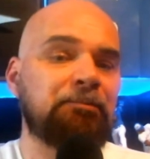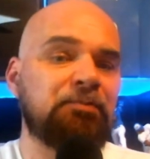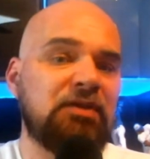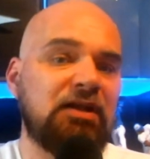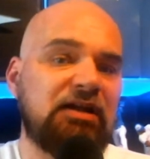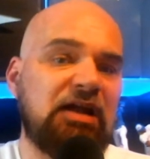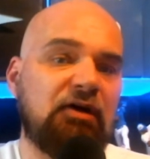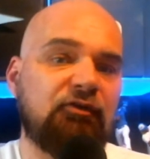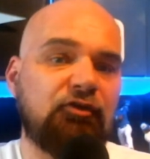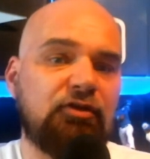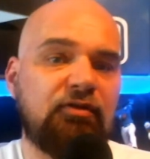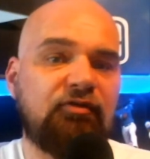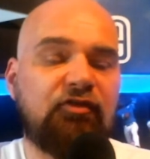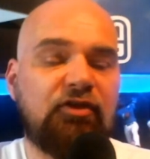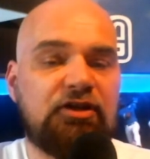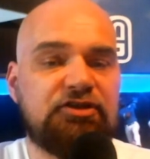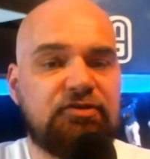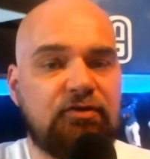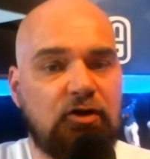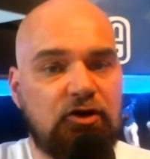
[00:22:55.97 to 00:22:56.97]
Now, for the
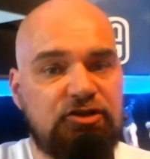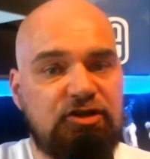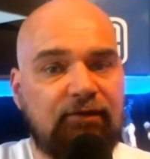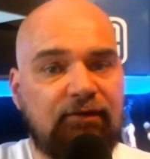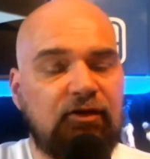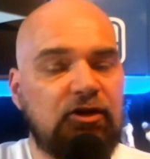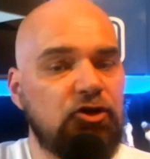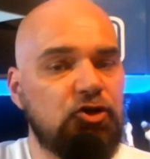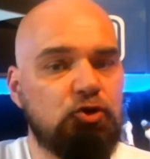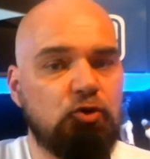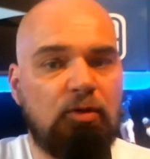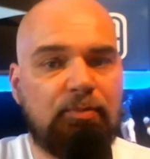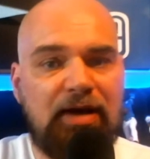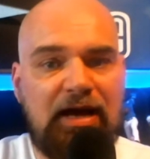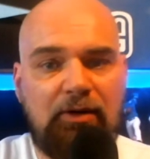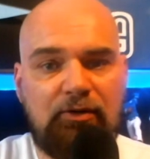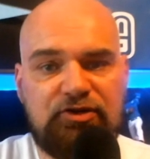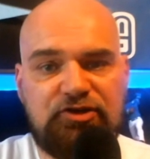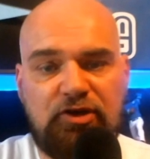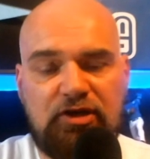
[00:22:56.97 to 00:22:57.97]
Phillies, of course, you have the usual
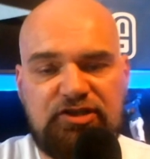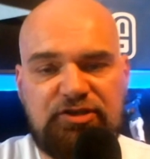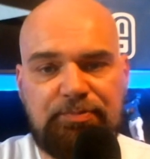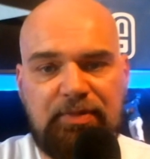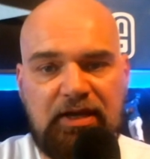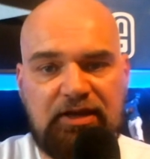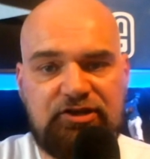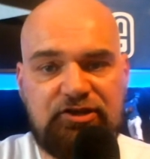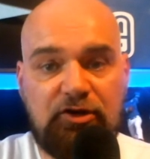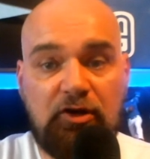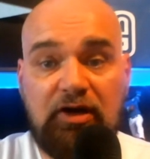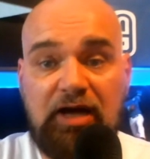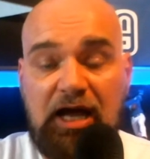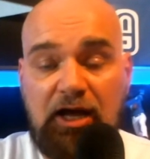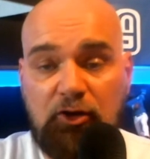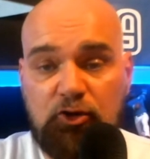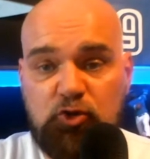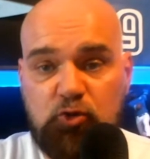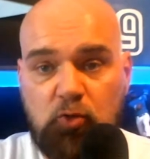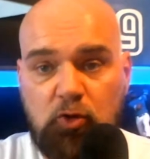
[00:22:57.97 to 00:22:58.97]
power suspects, Kyle
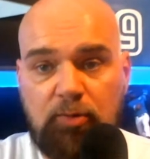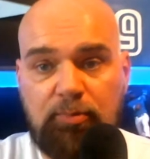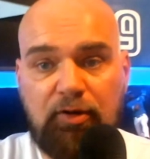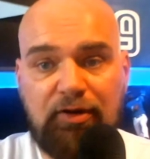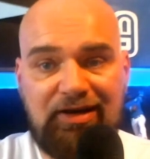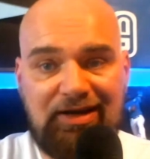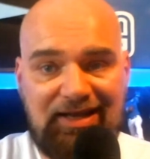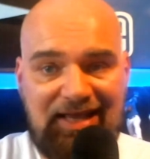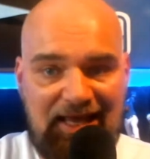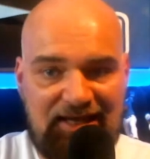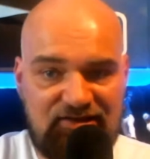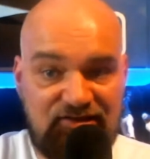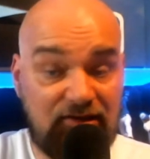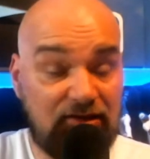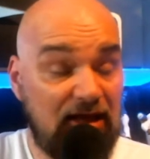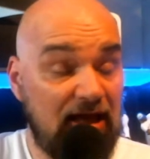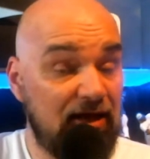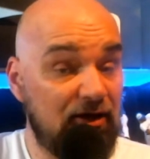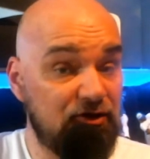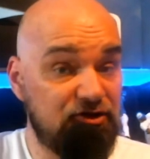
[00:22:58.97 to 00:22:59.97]
Schwarber, Nick
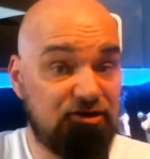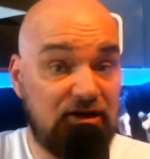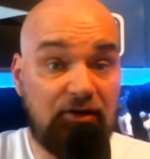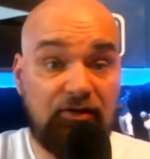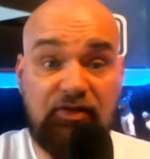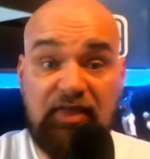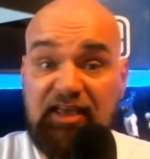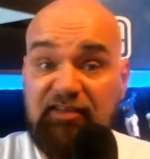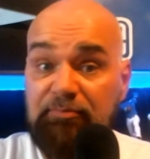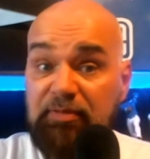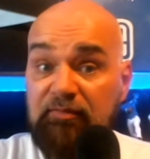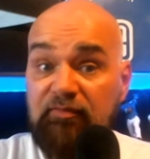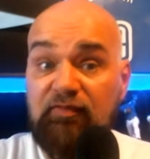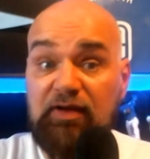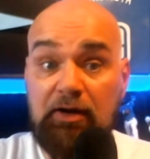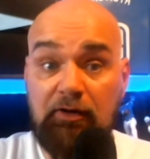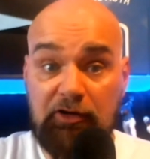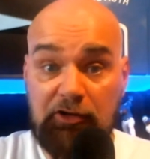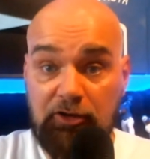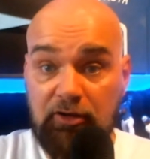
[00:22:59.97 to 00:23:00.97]
Castellanos. Now, they've been
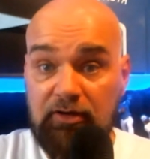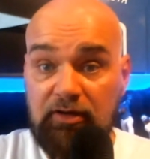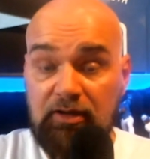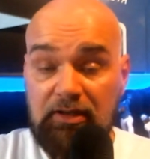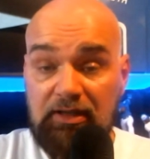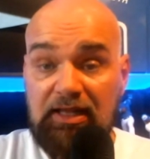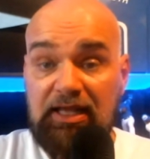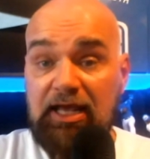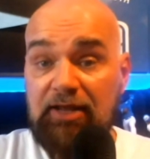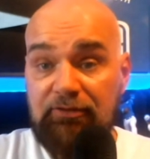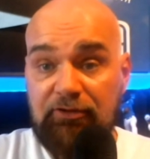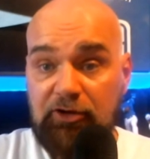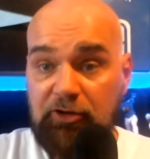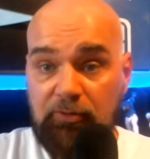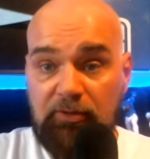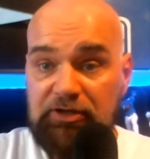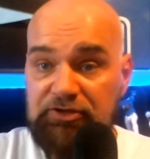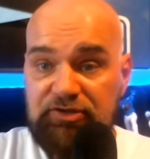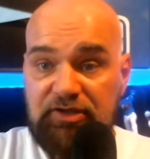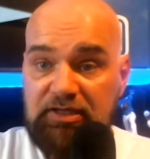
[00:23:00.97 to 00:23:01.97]
very good in their
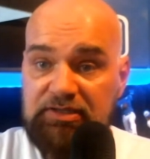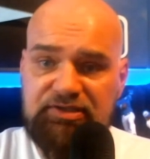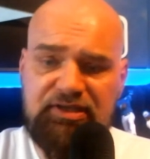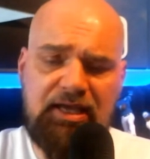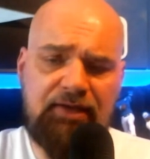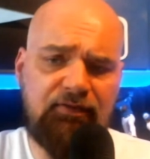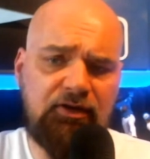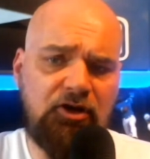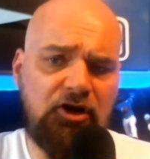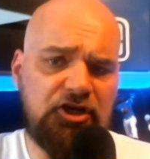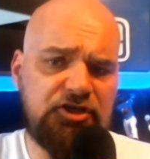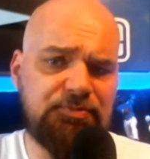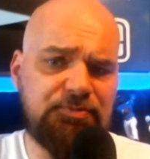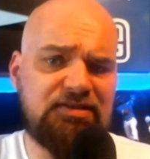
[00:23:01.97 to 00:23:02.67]
careers against Kevin Gausman,